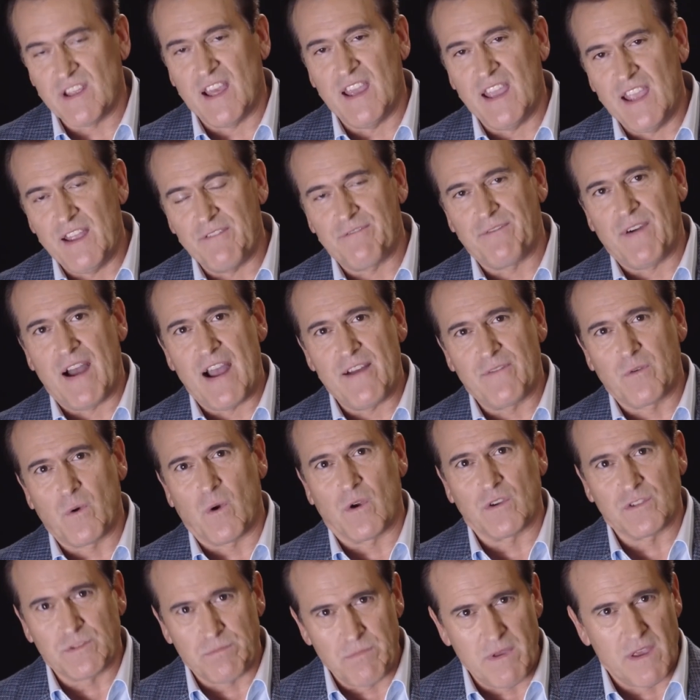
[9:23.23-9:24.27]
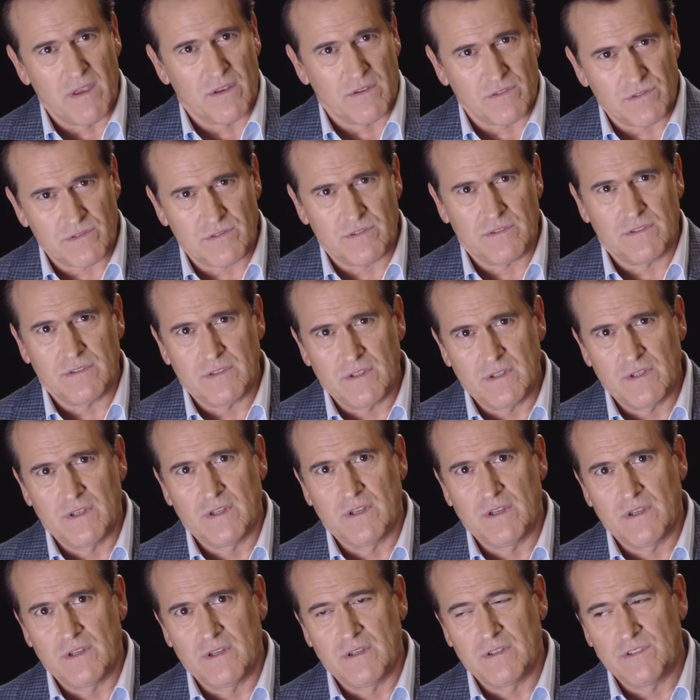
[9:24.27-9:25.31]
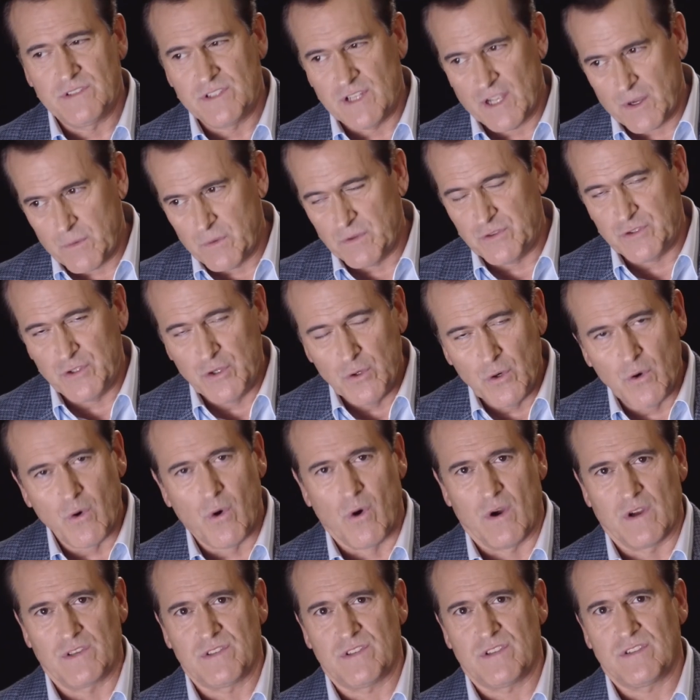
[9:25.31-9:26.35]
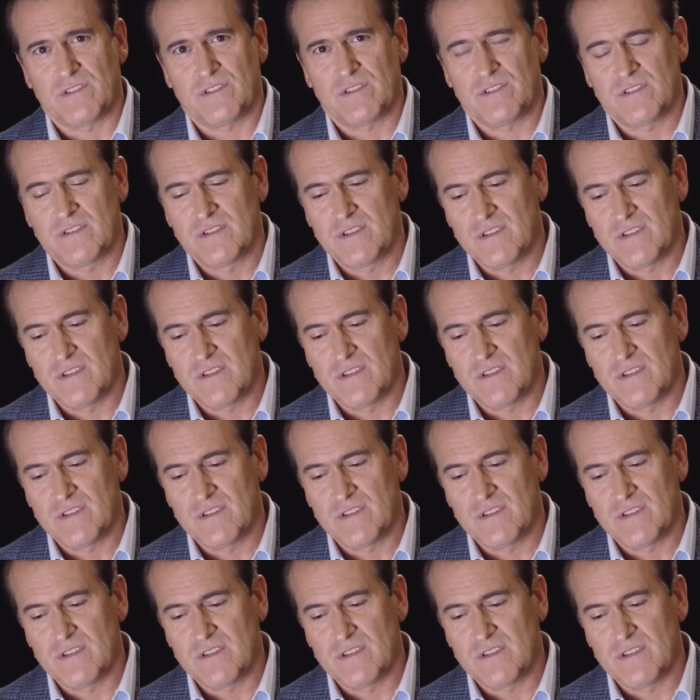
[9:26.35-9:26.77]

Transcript: they eat 5-course meals. Stick with 2 courses,